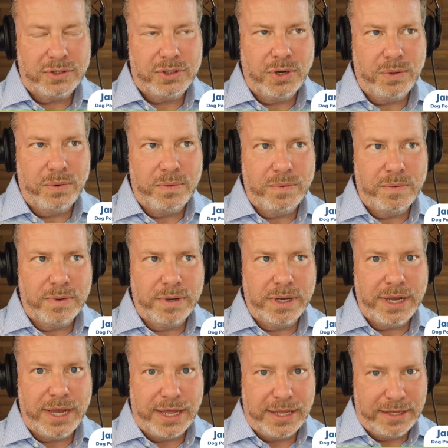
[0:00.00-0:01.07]
So
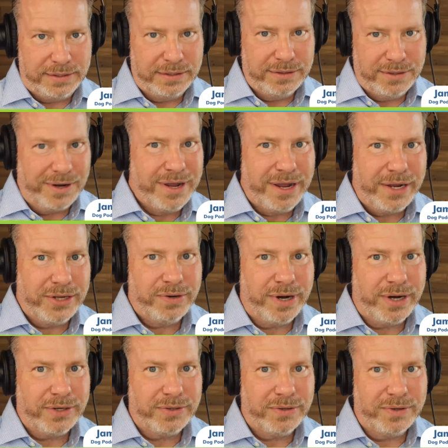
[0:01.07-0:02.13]
again, this is Dog
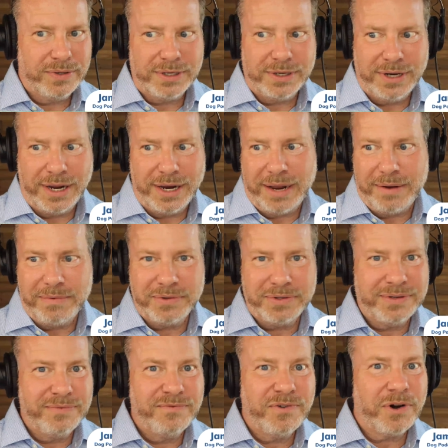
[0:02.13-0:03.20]
Cancer Answers, and I
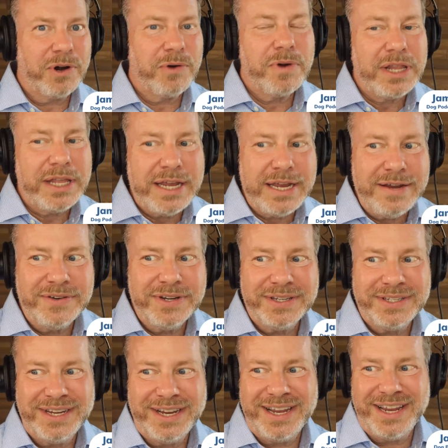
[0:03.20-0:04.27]
was very relieved
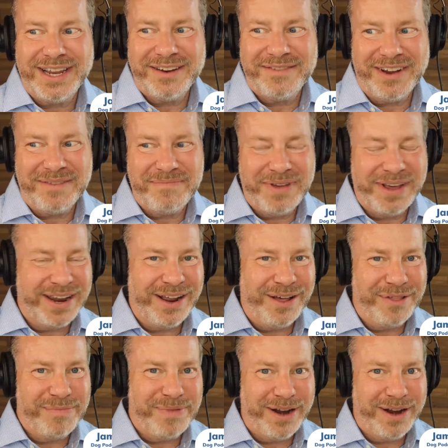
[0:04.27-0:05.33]
to see in my pet
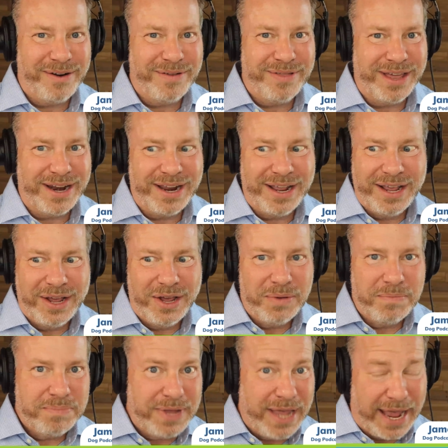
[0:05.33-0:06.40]
health planner that
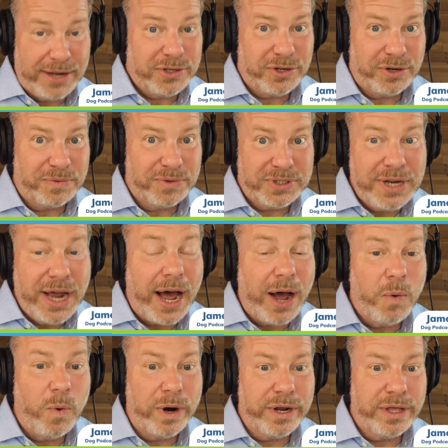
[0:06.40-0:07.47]
cancer was
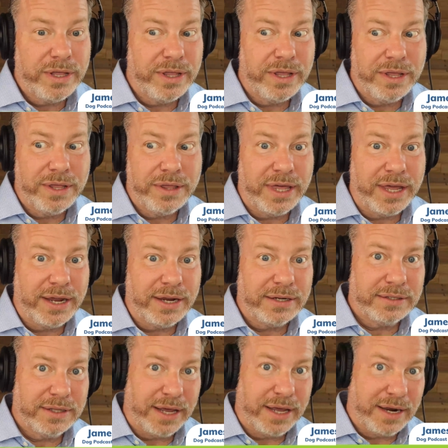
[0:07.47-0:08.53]
not one of the
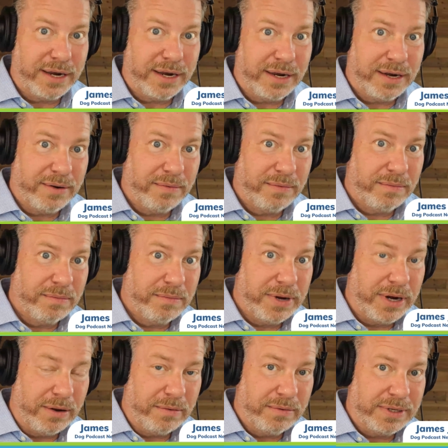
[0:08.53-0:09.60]
things that,
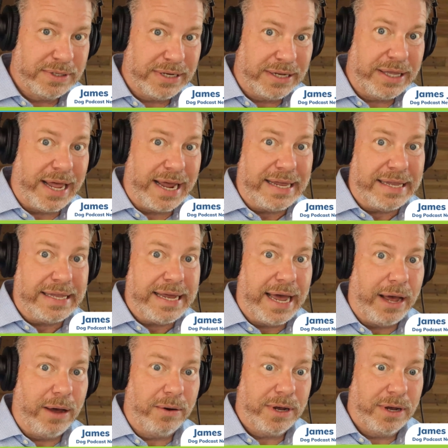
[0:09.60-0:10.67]
is a likely
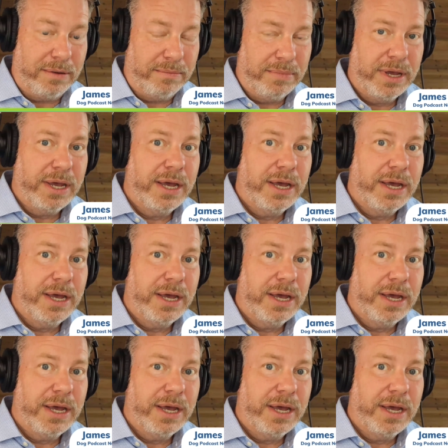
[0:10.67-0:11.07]
outcome.